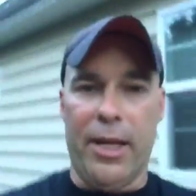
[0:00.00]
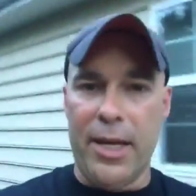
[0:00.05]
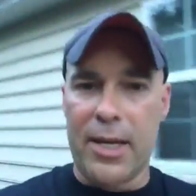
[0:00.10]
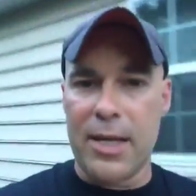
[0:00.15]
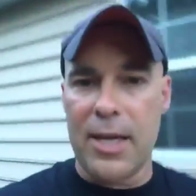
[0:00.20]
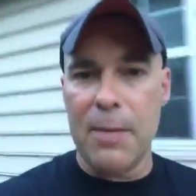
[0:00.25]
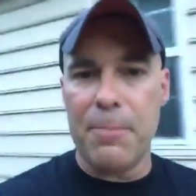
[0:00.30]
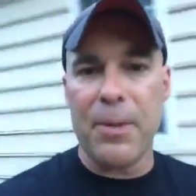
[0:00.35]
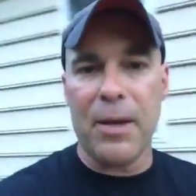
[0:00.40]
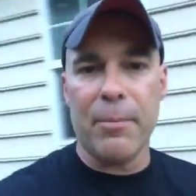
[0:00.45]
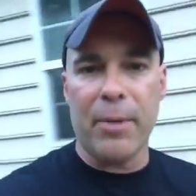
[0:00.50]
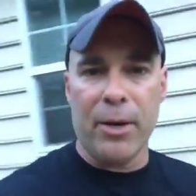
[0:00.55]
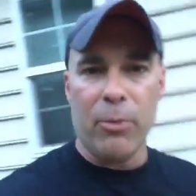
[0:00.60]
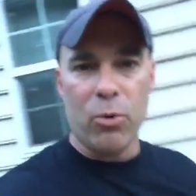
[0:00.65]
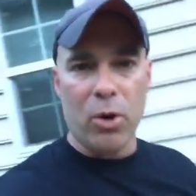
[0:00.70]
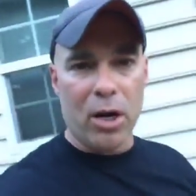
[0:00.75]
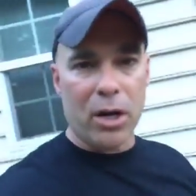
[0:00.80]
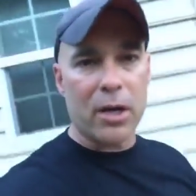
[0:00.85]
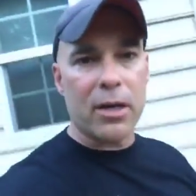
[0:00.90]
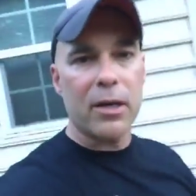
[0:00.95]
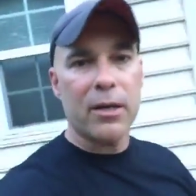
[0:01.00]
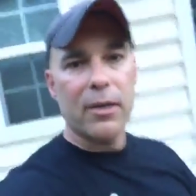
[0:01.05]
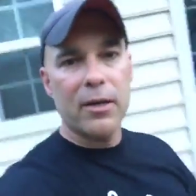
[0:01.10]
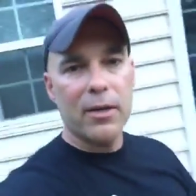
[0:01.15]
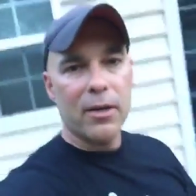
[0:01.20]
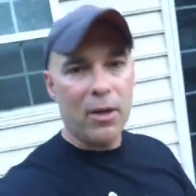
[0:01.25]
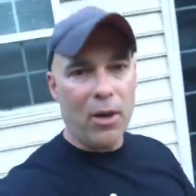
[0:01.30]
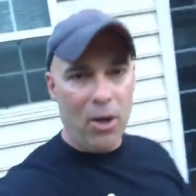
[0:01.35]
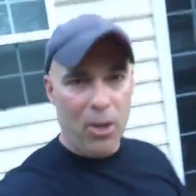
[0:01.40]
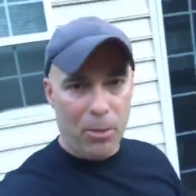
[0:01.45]
I like keeping my work
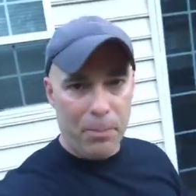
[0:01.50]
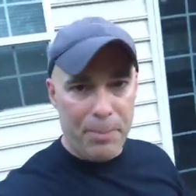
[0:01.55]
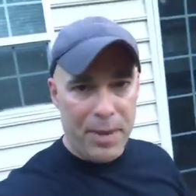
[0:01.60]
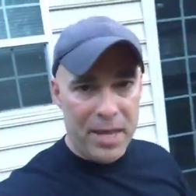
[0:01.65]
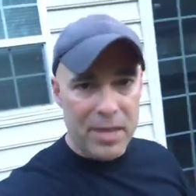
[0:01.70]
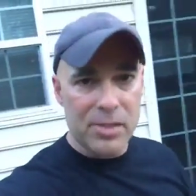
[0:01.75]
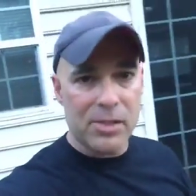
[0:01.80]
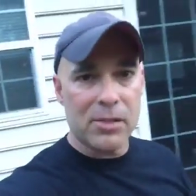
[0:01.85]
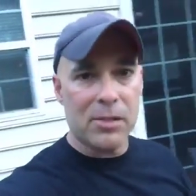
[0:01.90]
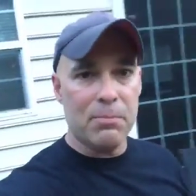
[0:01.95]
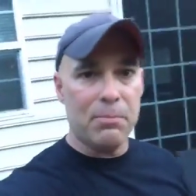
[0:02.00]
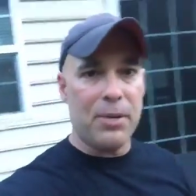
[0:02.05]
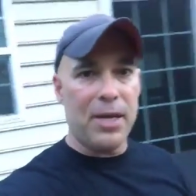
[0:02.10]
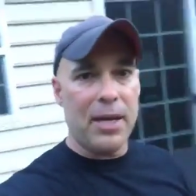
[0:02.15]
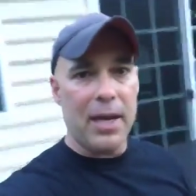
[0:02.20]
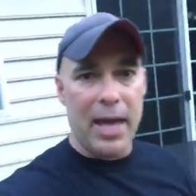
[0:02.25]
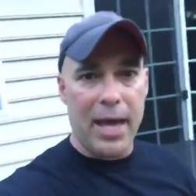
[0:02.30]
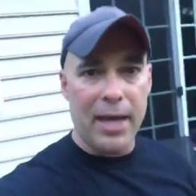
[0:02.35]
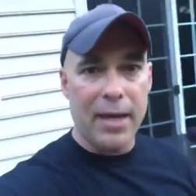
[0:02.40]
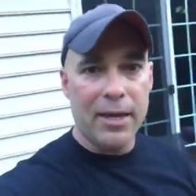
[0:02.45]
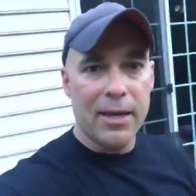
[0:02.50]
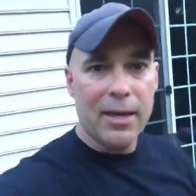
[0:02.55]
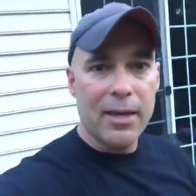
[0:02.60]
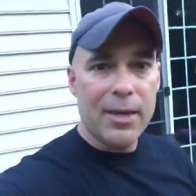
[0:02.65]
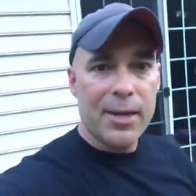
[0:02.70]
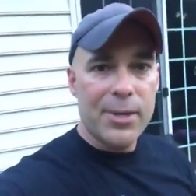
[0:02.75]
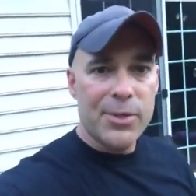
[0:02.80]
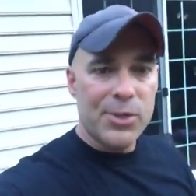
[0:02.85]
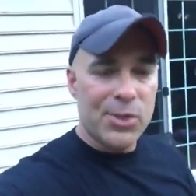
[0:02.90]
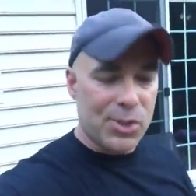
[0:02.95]
all based in PA.
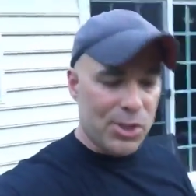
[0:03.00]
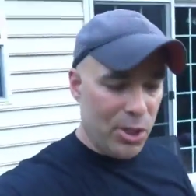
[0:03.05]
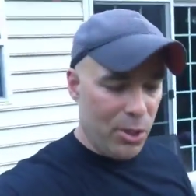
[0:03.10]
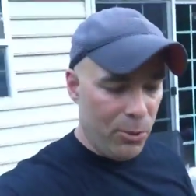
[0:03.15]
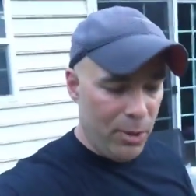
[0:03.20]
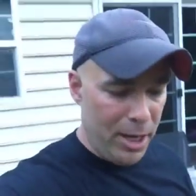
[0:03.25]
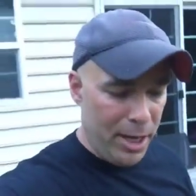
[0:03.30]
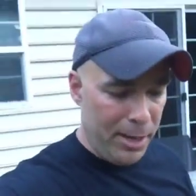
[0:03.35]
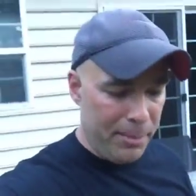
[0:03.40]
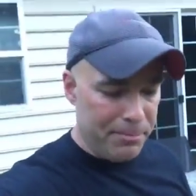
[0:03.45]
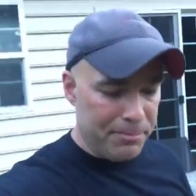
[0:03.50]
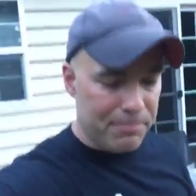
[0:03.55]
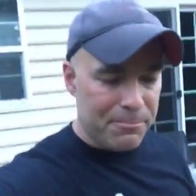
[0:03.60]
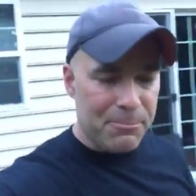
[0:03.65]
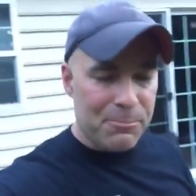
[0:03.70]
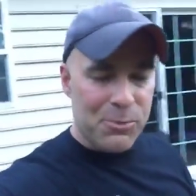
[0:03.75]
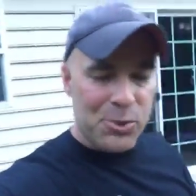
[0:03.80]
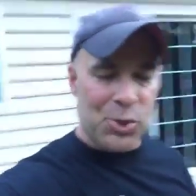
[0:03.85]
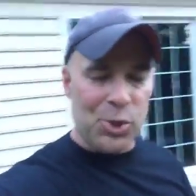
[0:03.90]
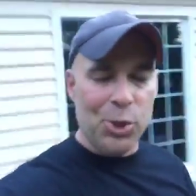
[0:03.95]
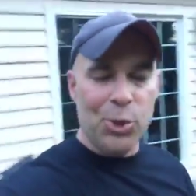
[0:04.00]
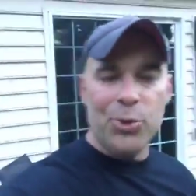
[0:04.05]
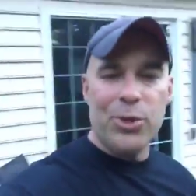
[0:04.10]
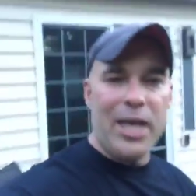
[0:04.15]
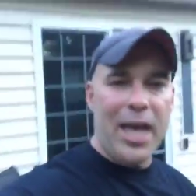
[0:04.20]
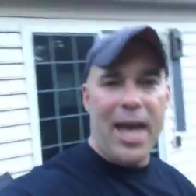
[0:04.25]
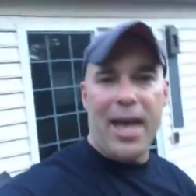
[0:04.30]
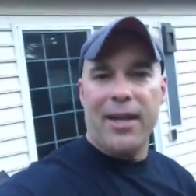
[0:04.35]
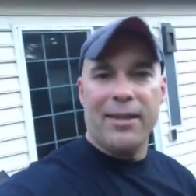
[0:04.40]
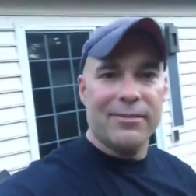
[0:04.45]
So
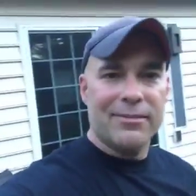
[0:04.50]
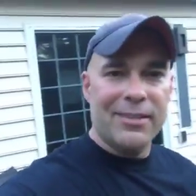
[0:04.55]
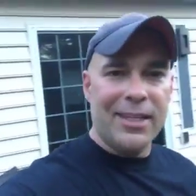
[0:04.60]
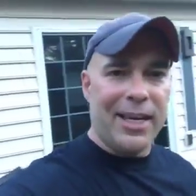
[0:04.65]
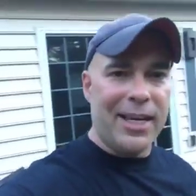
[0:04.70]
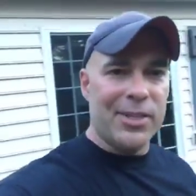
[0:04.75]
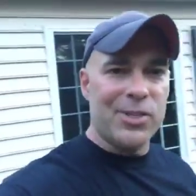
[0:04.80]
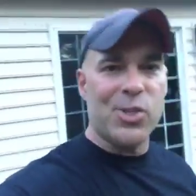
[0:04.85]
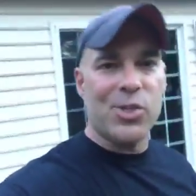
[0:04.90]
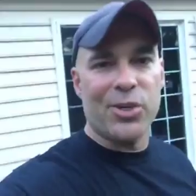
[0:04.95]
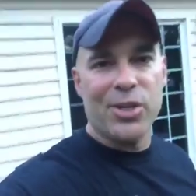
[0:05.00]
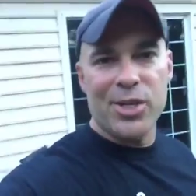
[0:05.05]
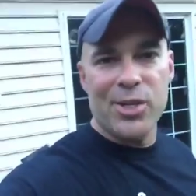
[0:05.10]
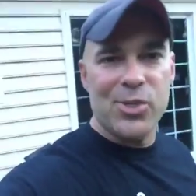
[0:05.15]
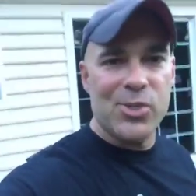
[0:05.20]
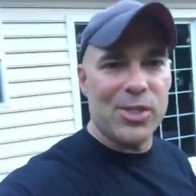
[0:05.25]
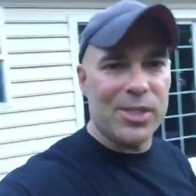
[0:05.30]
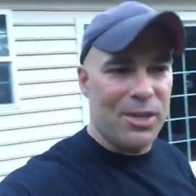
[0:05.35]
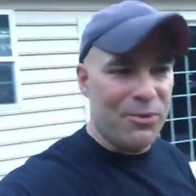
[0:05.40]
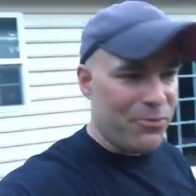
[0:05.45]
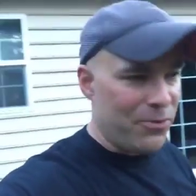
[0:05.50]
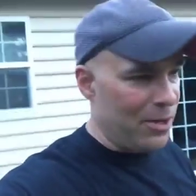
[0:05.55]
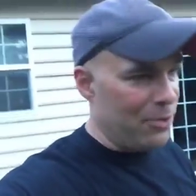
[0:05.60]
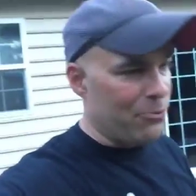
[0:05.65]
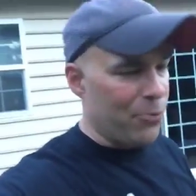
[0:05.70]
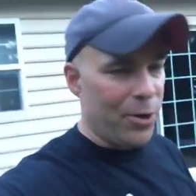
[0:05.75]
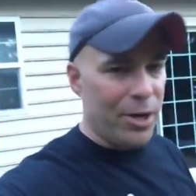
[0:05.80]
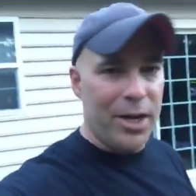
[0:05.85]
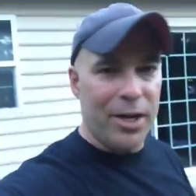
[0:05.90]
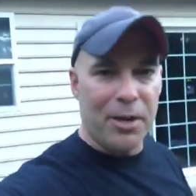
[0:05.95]
Sue, yeah, the answer is
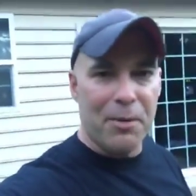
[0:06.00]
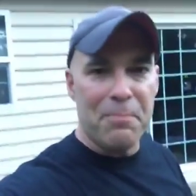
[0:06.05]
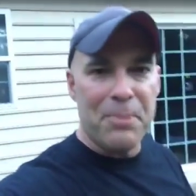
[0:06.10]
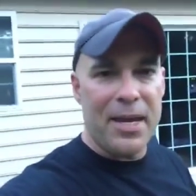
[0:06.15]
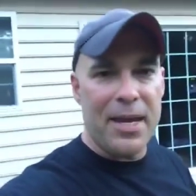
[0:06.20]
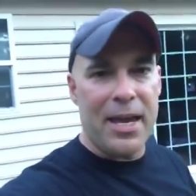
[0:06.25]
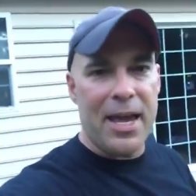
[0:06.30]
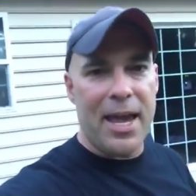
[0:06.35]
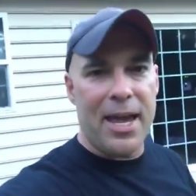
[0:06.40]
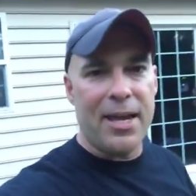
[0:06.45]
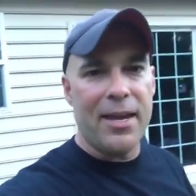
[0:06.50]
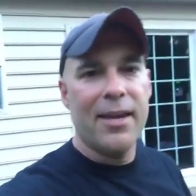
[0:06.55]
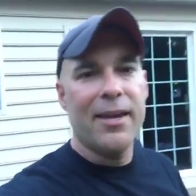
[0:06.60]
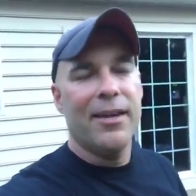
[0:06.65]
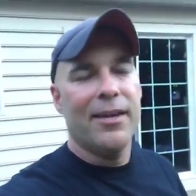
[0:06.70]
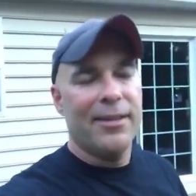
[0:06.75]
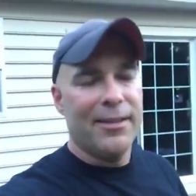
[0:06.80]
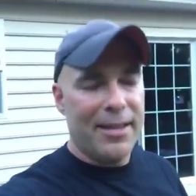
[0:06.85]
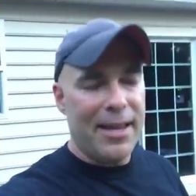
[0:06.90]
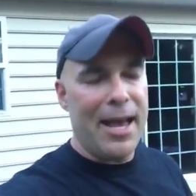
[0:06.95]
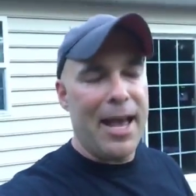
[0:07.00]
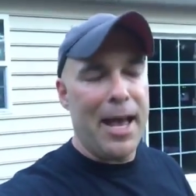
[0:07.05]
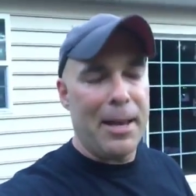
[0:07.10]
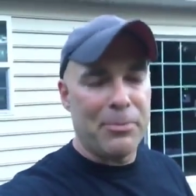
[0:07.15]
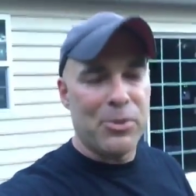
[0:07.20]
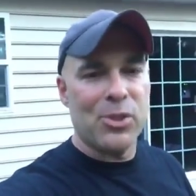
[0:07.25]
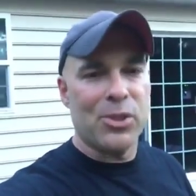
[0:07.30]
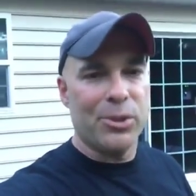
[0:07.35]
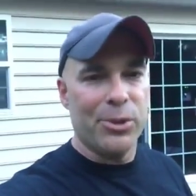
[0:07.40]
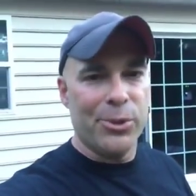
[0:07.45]
if we're here in PA,
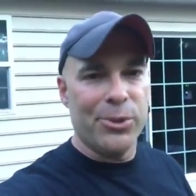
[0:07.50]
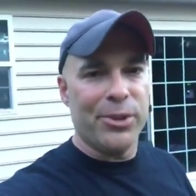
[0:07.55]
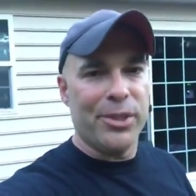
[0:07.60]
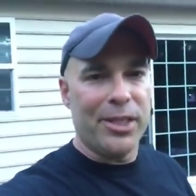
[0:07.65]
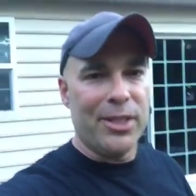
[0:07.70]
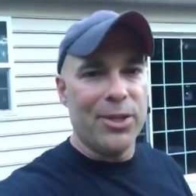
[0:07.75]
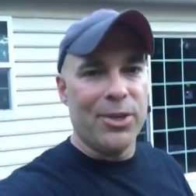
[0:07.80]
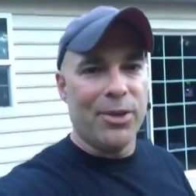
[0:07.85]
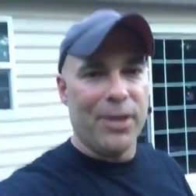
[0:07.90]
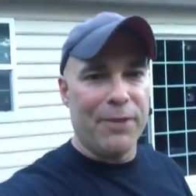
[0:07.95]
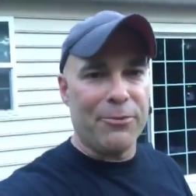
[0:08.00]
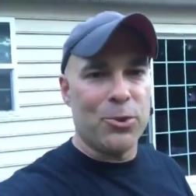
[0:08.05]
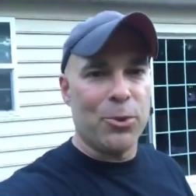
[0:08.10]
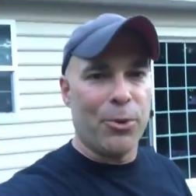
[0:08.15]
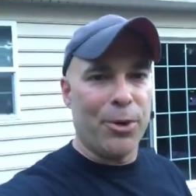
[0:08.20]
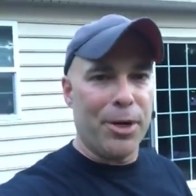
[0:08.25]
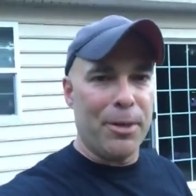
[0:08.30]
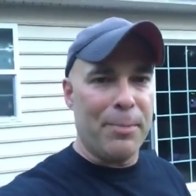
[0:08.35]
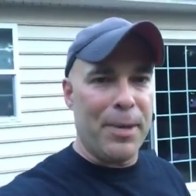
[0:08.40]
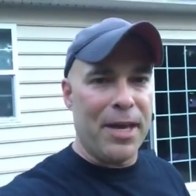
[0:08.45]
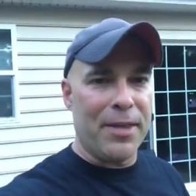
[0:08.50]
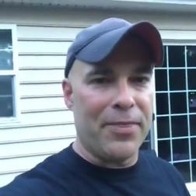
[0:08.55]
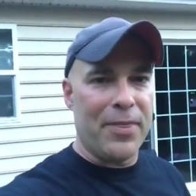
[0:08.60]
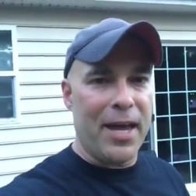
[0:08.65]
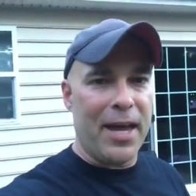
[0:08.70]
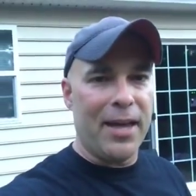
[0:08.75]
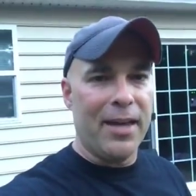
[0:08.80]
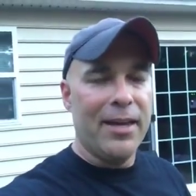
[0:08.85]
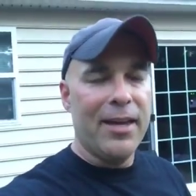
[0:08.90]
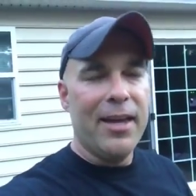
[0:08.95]
absolutely. You don't have to worry
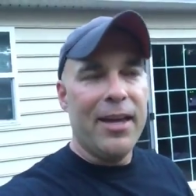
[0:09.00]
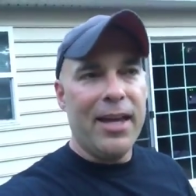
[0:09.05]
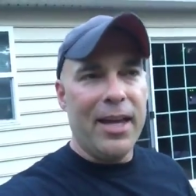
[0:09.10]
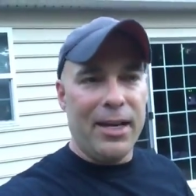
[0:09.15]
about that.